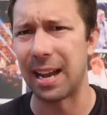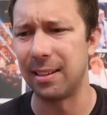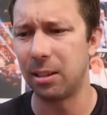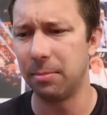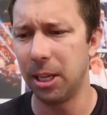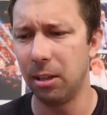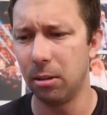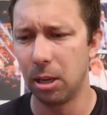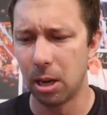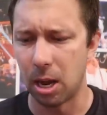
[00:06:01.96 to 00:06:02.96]
size to me.
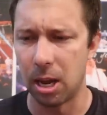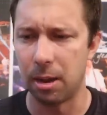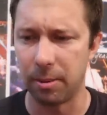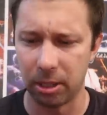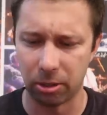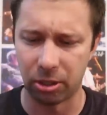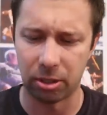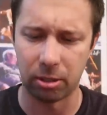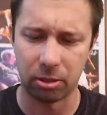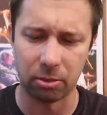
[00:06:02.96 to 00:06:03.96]
It looks
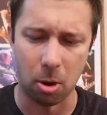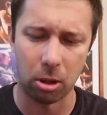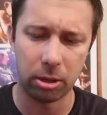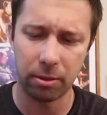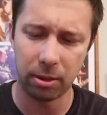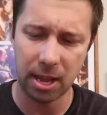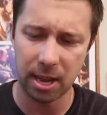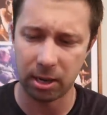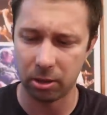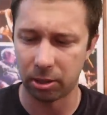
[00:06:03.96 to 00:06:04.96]
smaller than
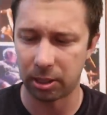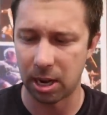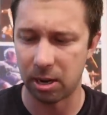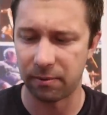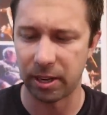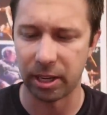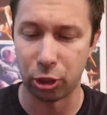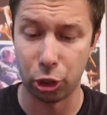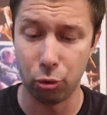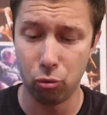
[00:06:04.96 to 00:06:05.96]
that. It looks kind of like
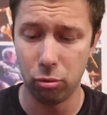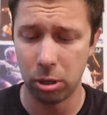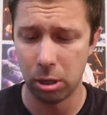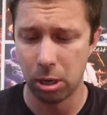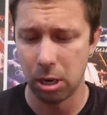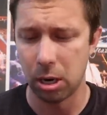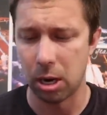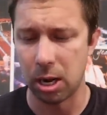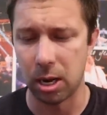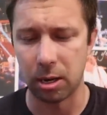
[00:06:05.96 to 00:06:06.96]
a 2,
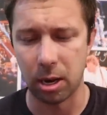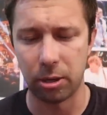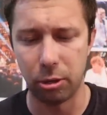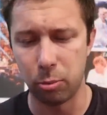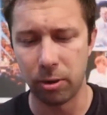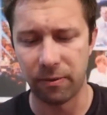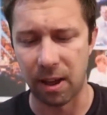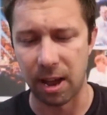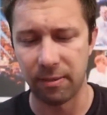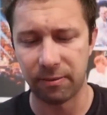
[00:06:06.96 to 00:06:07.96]
not a
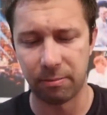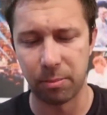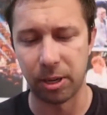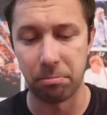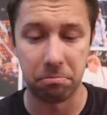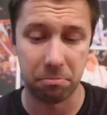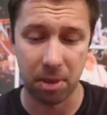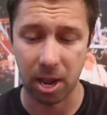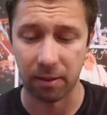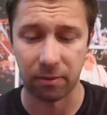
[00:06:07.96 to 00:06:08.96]
2.5, but
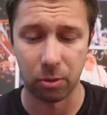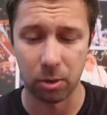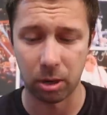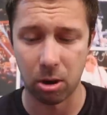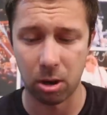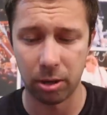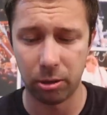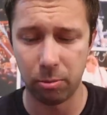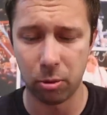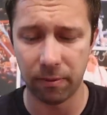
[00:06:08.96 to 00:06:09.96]
hey, if you want to call
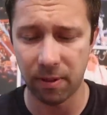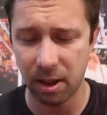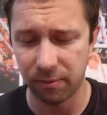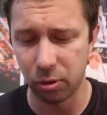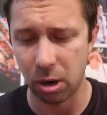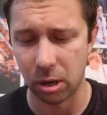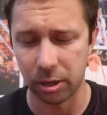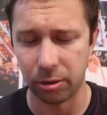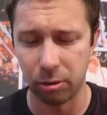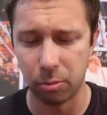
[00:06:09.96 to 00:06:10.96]
it a 2.5, you
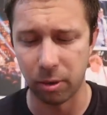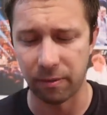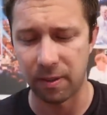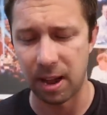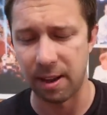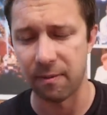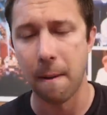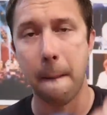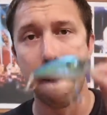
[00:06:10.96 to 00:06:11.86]
call it a 2.5.